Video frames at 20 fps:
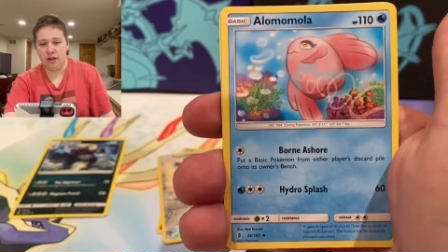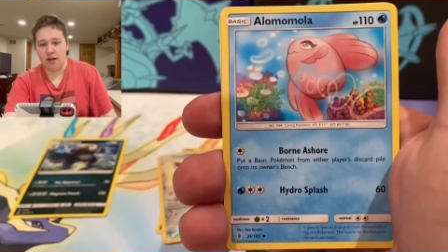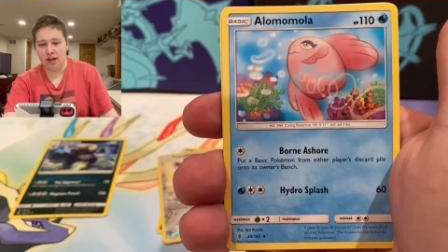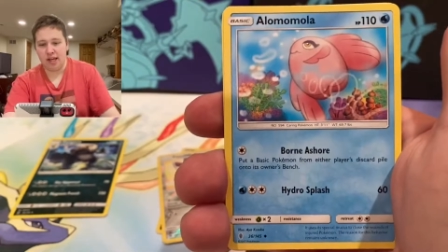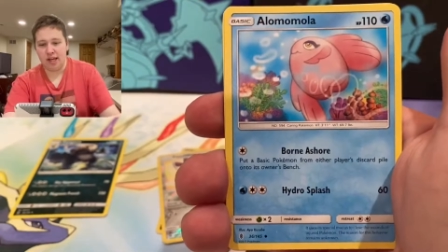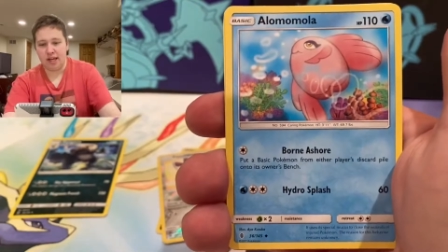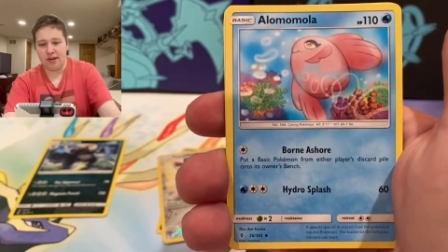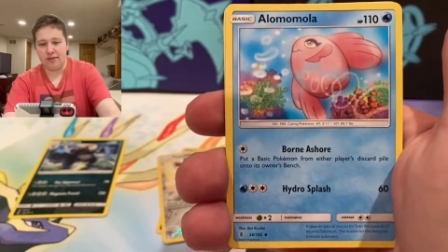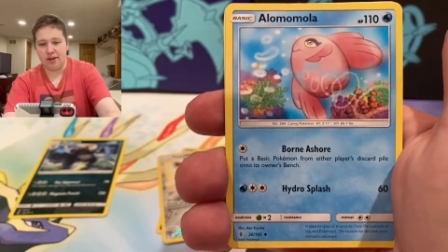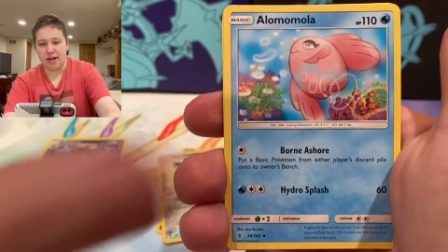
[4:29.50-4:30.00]

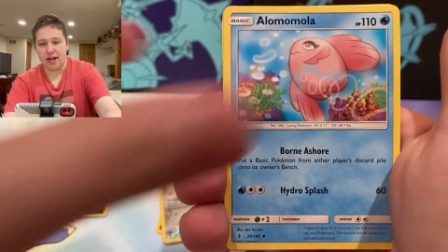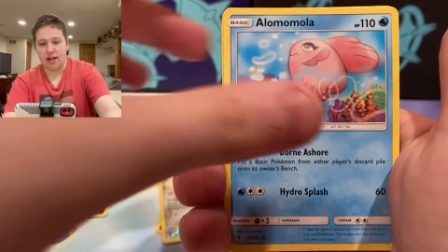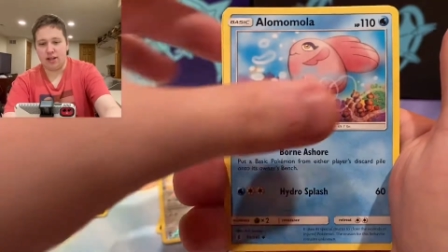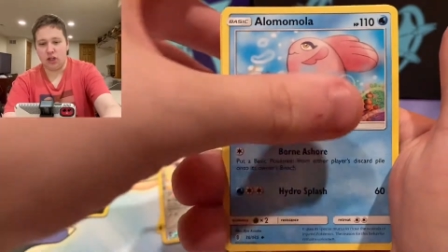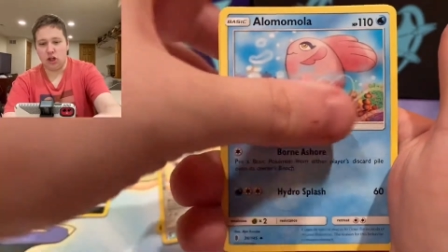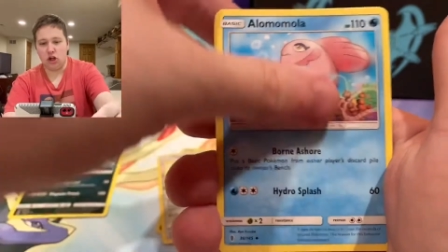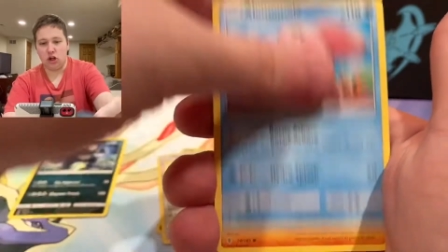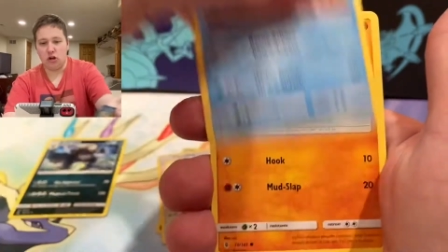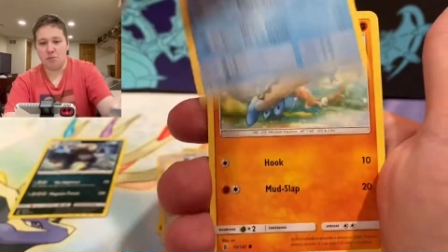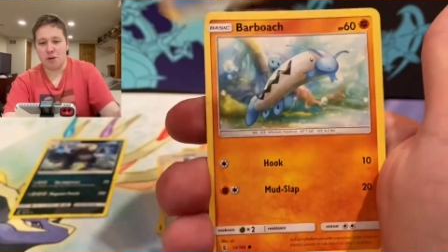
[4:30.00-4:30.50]
we have a
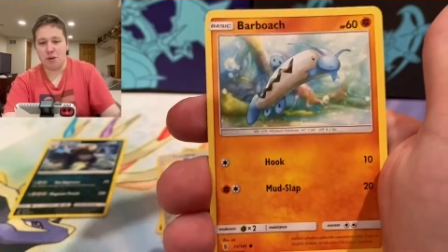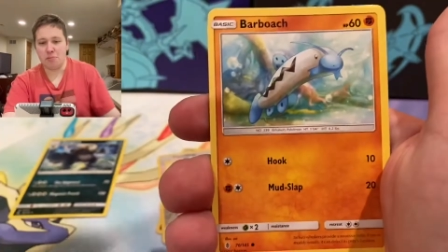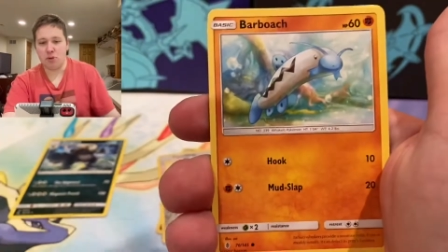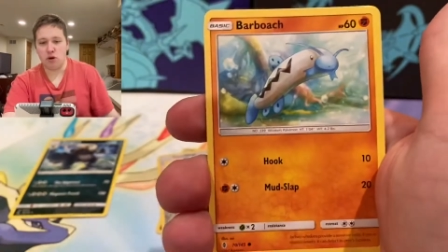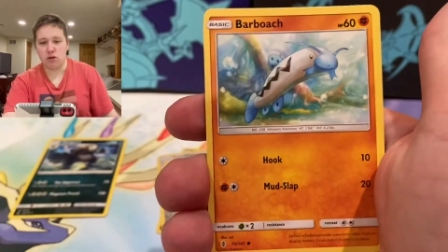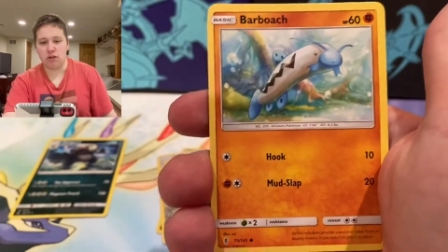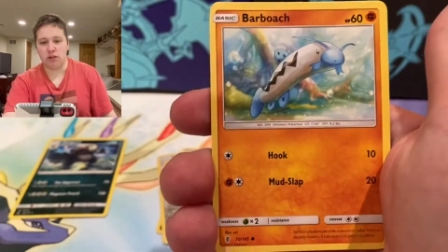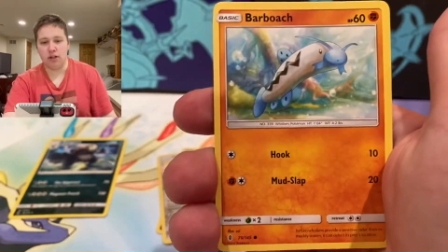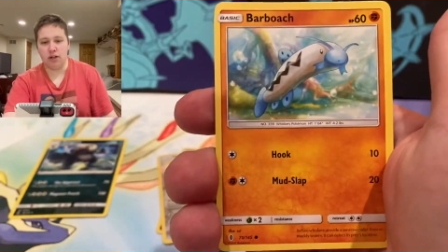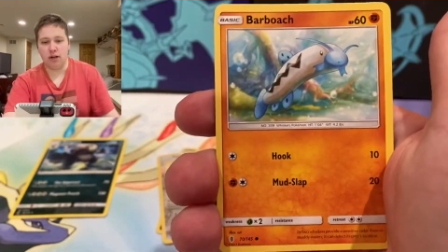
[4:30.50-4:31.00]

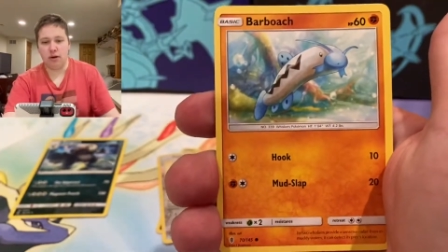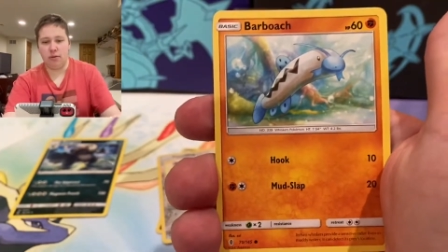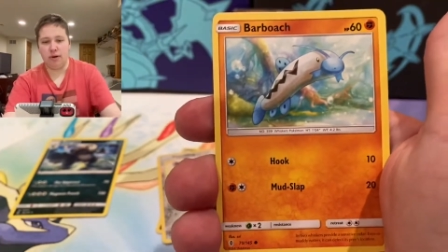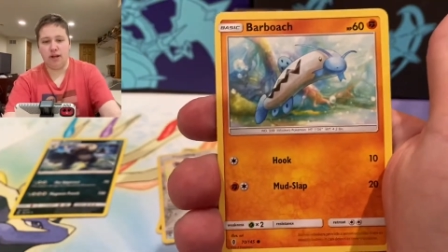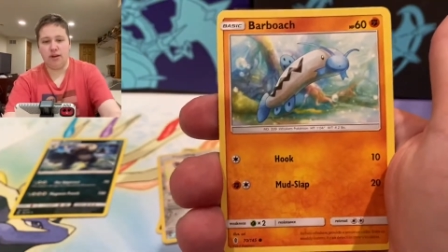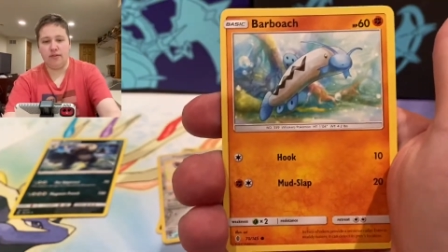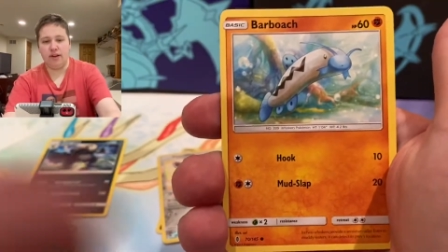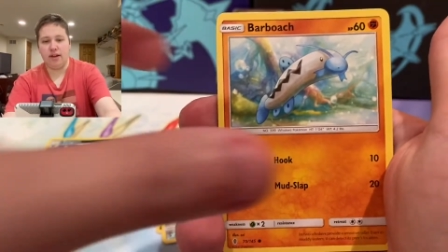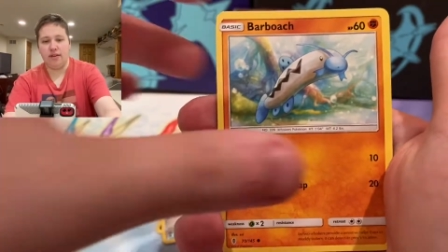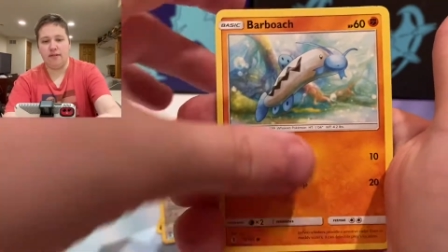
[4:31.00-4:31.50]
Alola
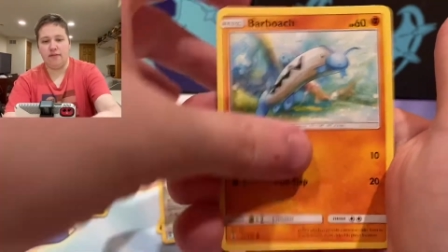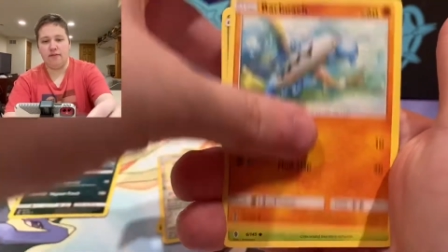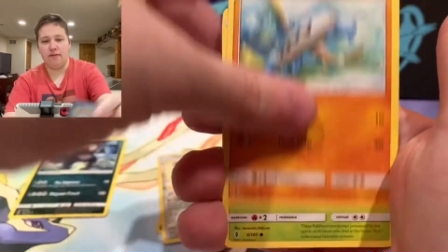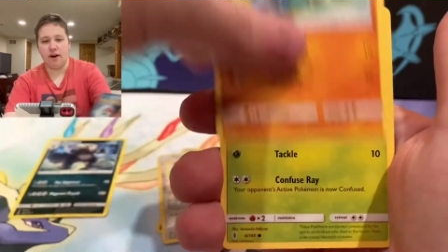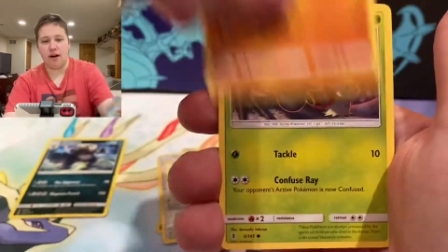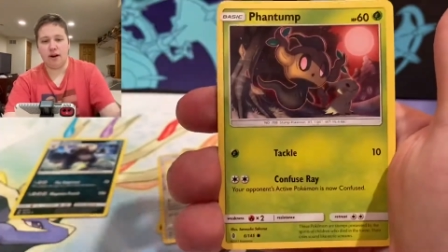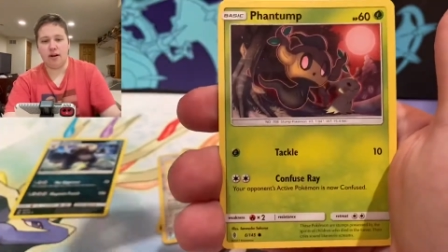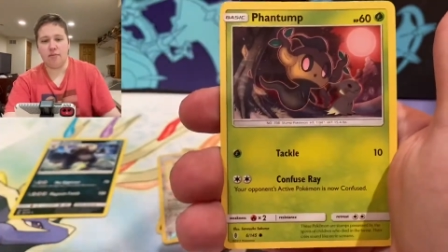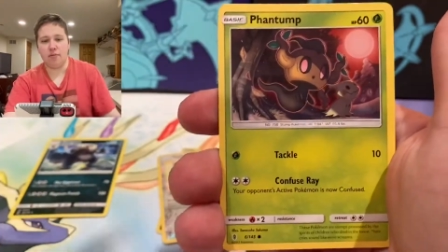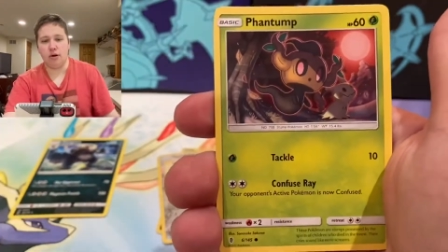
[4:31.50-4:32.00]
we have a
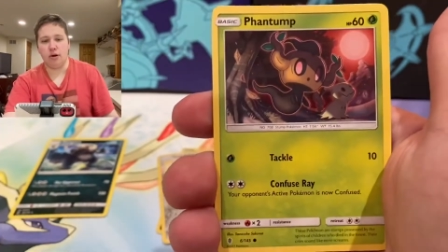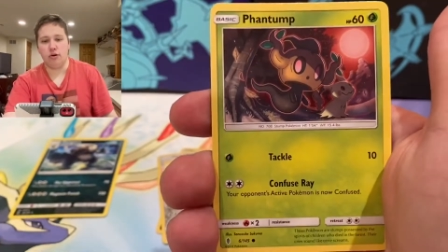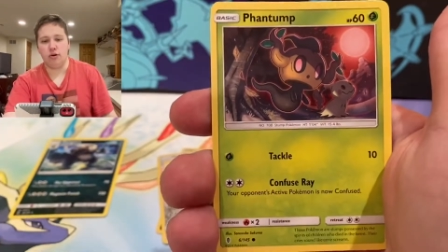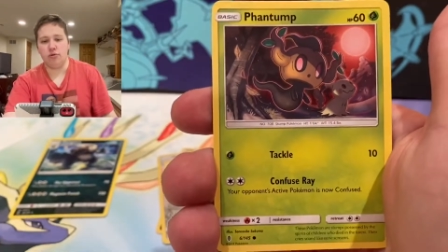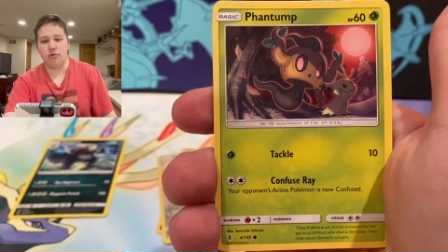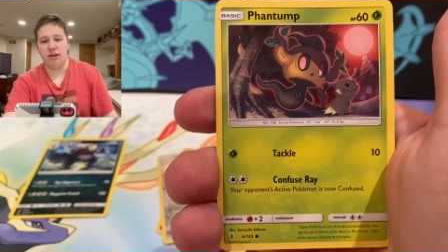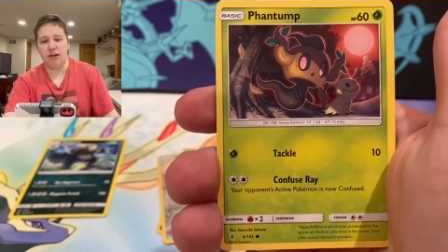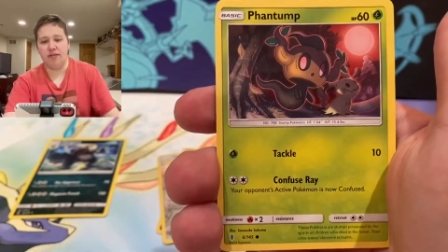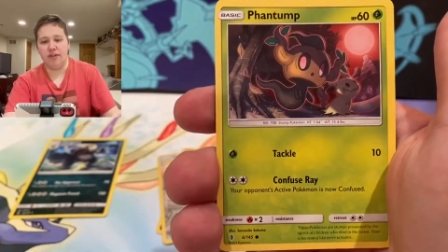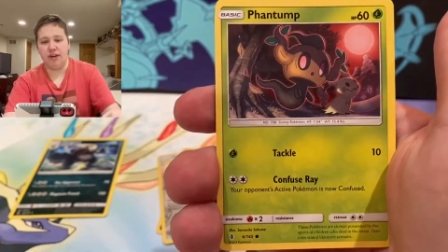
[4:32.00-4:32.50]

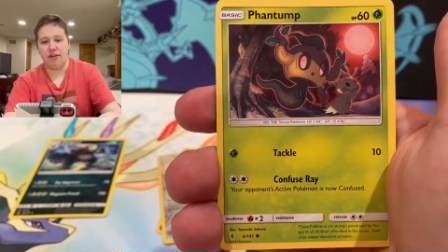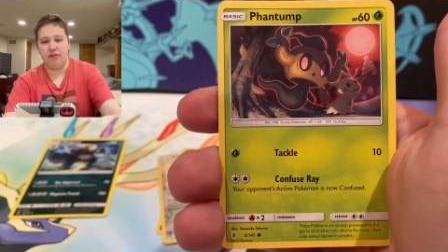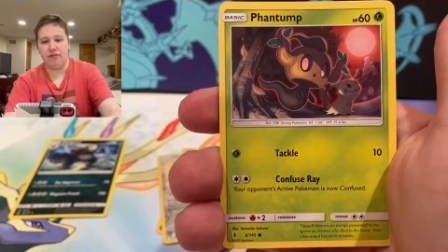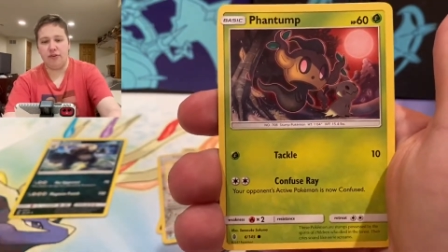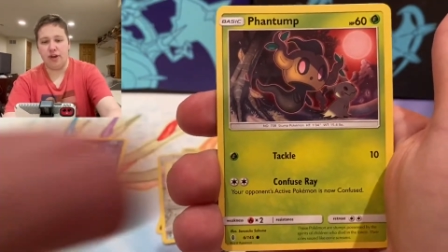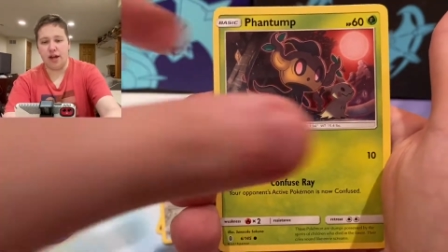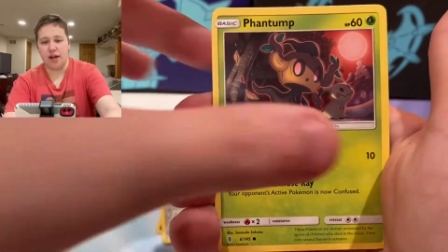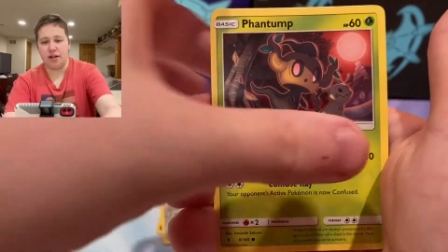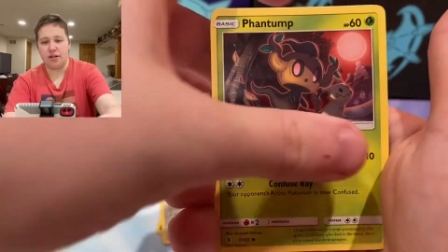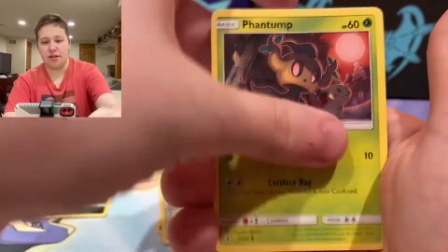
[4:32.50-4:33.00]
Barboach, we have a
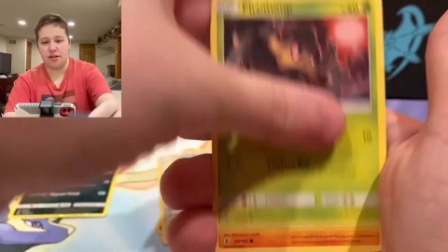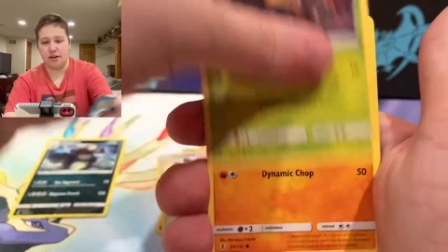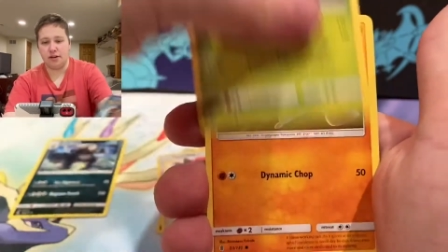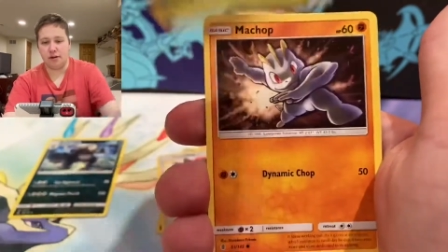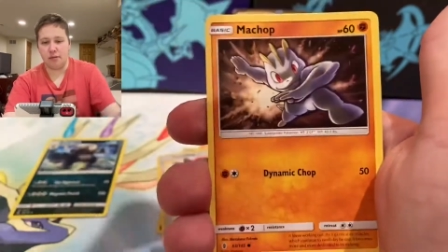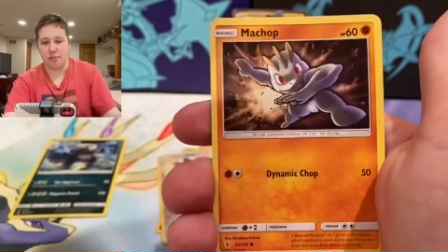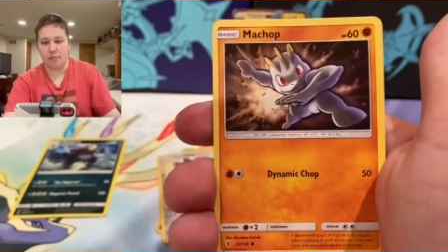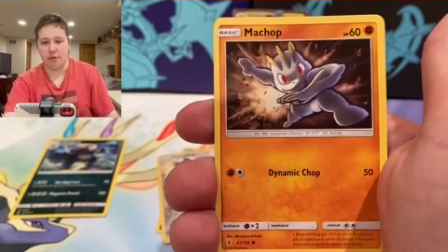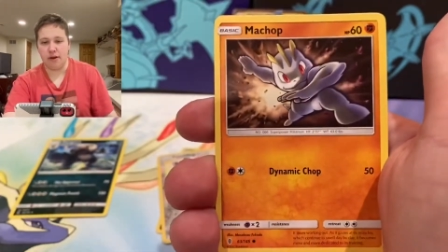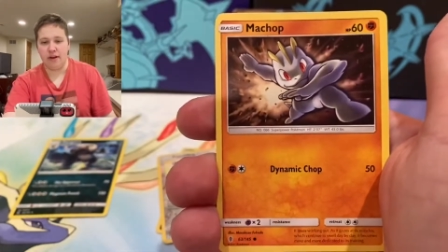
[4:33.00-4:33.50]

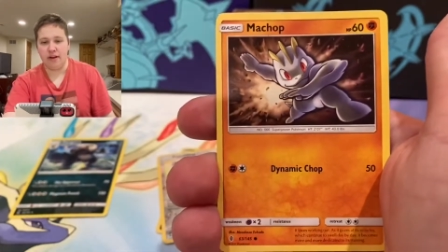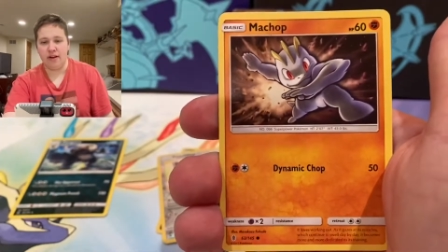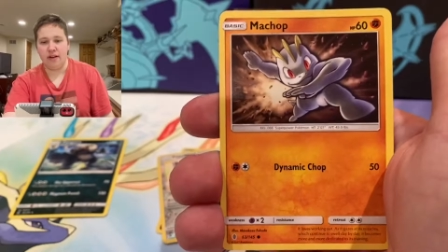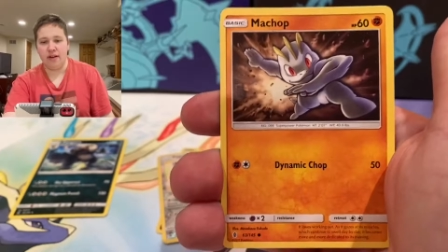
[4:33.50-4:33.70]
Phantom,